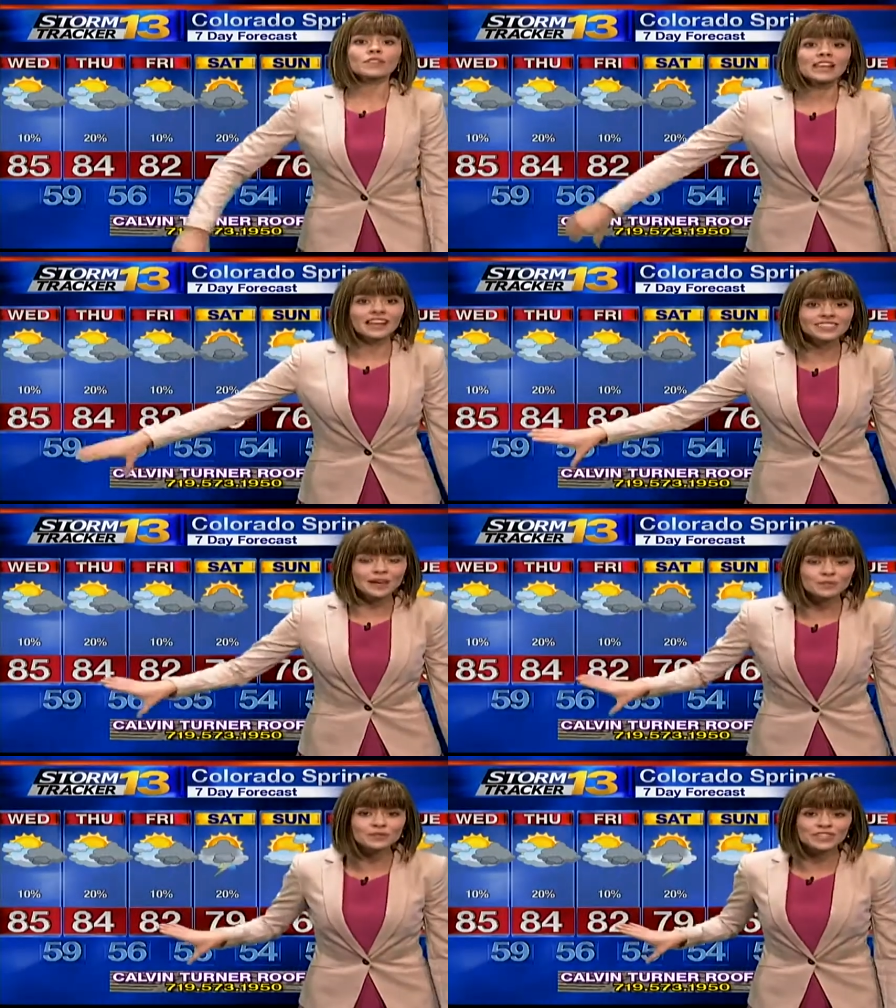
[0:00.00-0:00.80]
next
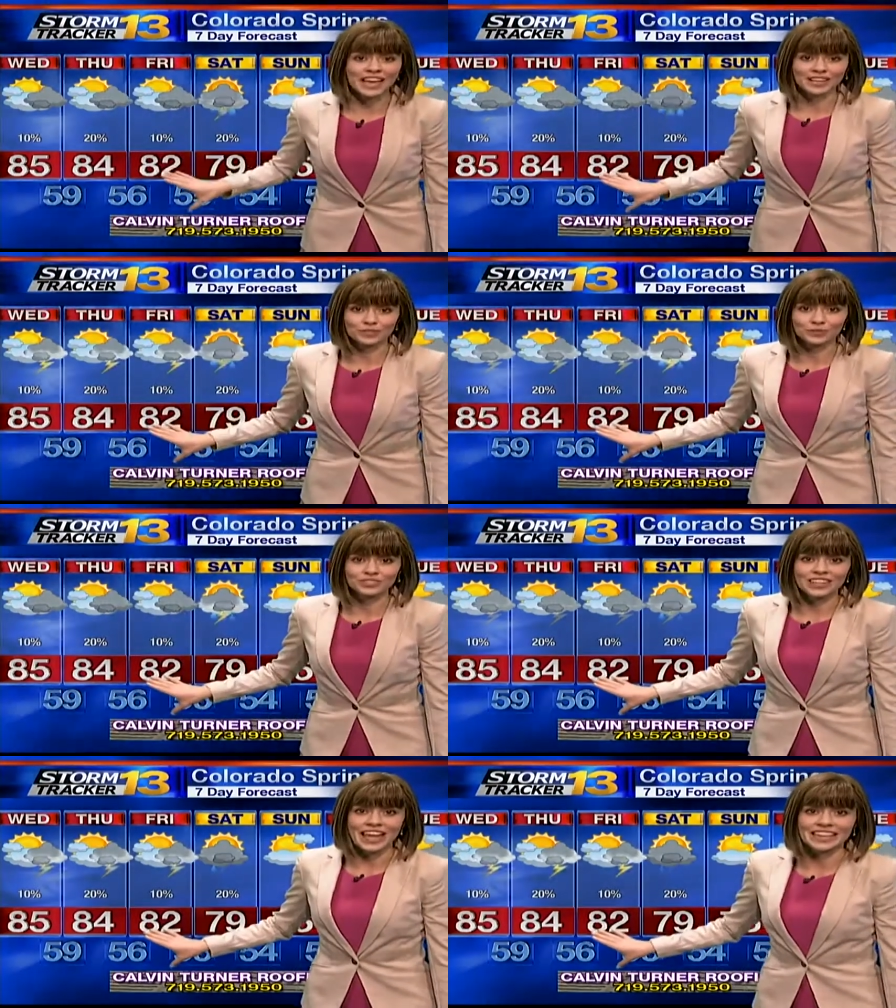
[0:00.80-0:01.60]
couple of days, we'll
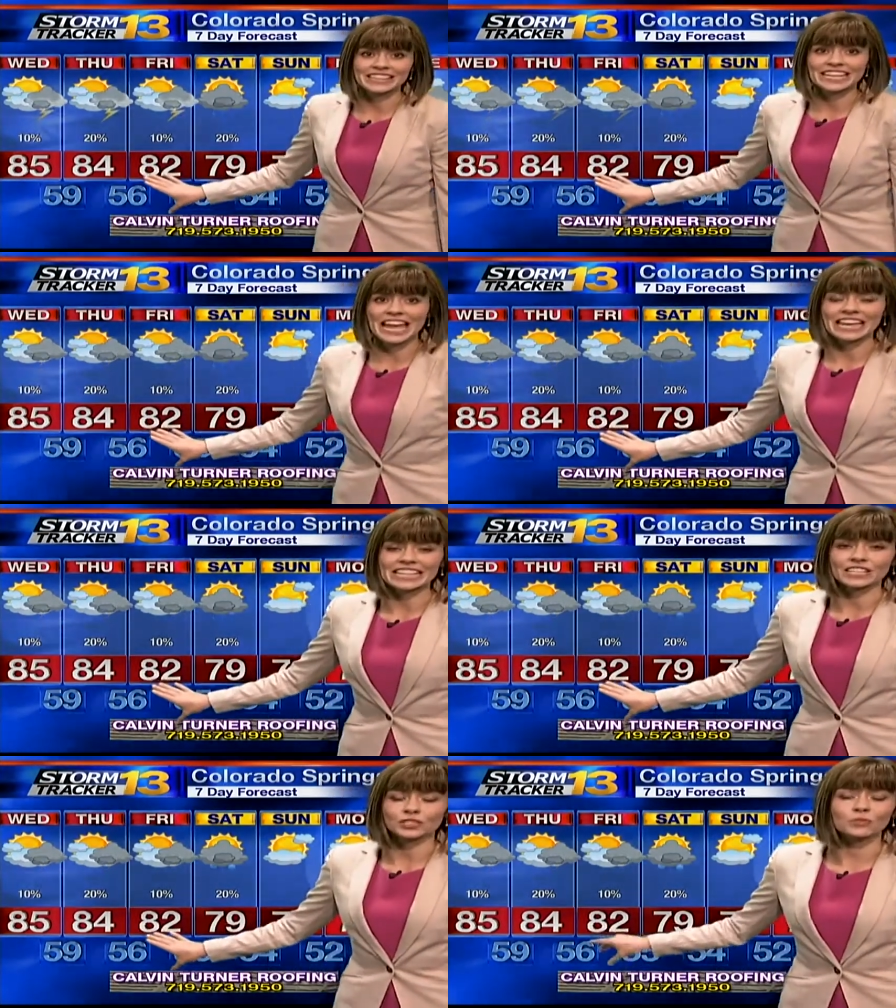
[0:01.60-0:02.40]
stay in the
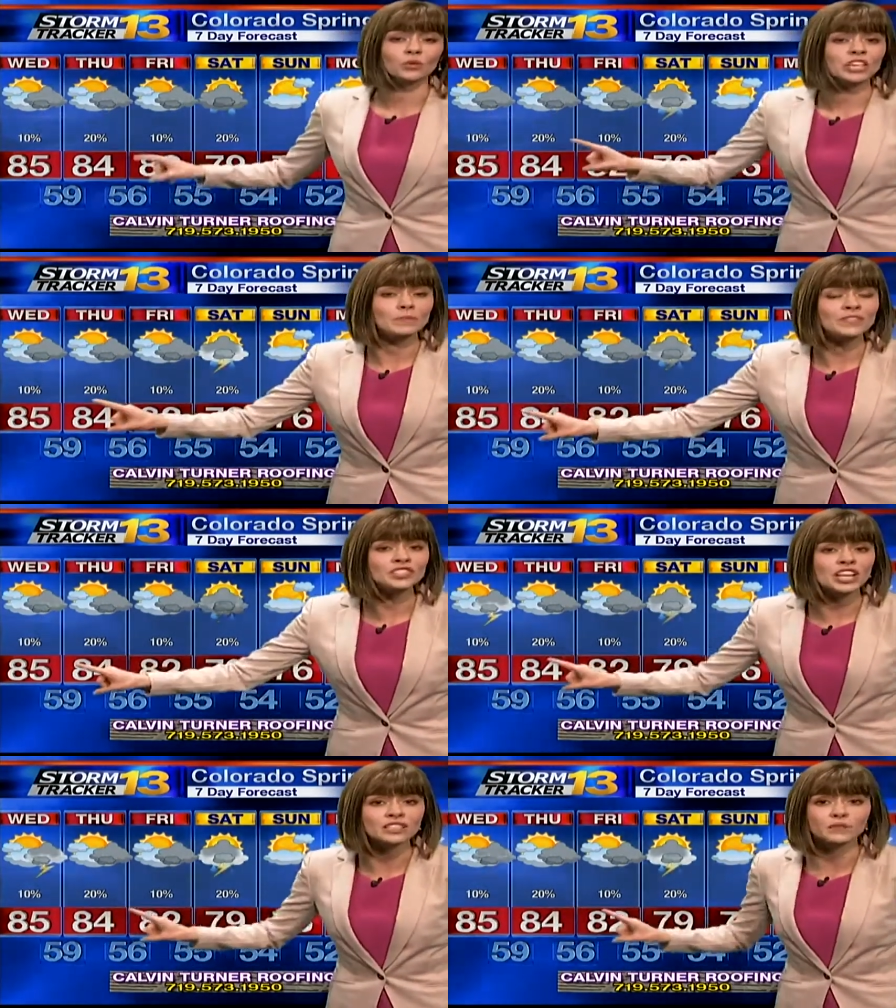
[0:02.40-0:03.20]
80s. We'll keep in the
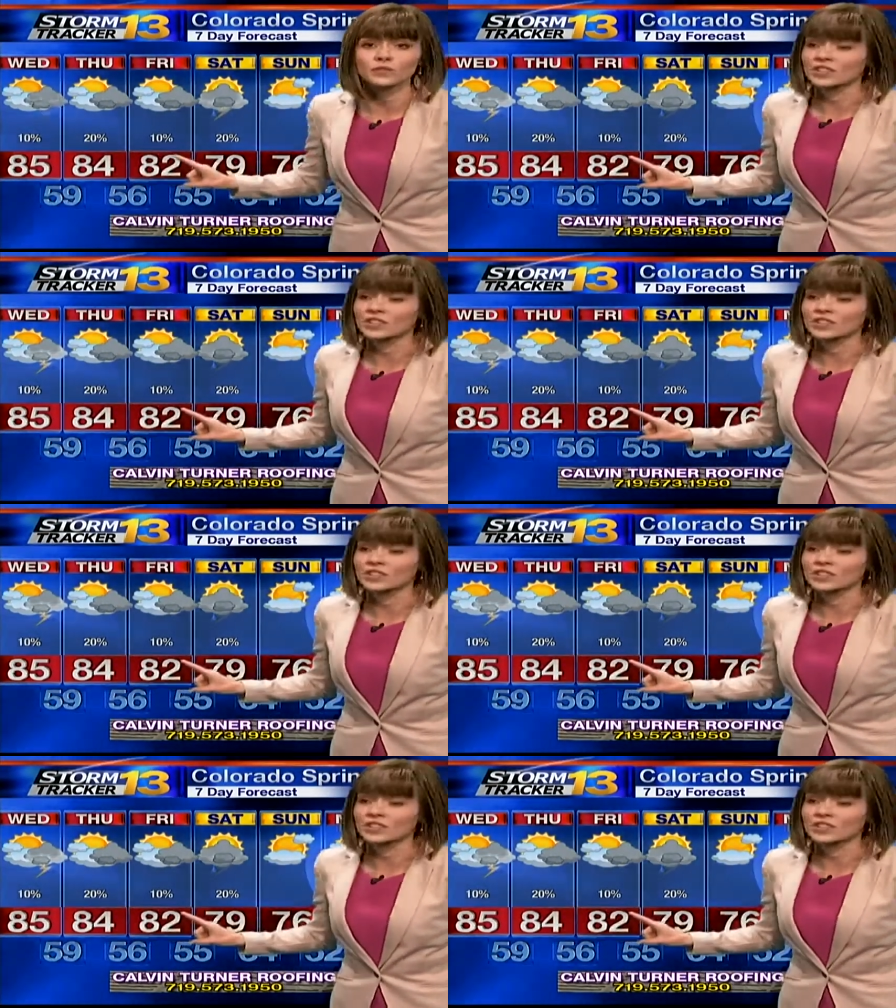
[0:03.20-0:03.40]
chance for those